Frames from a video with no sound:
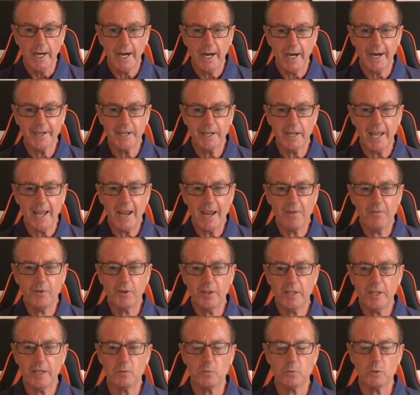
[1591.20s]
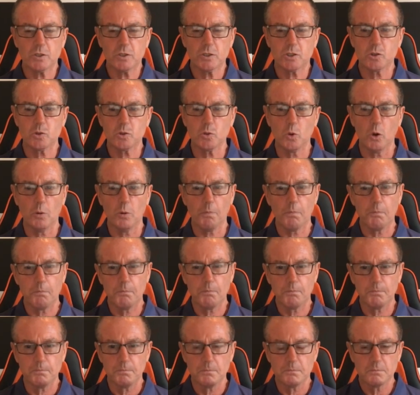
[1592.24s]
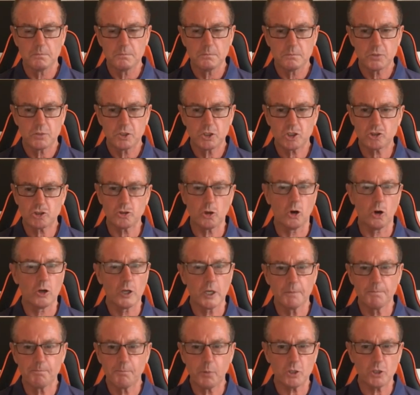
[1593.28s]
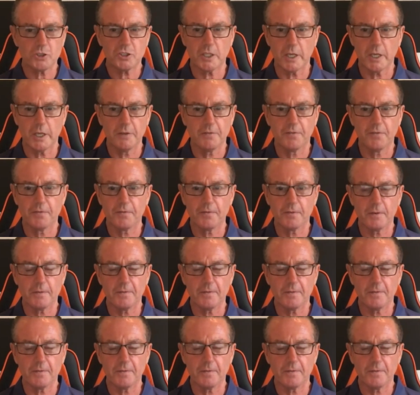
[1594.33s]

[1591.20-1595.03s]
And everything was so strong and positive,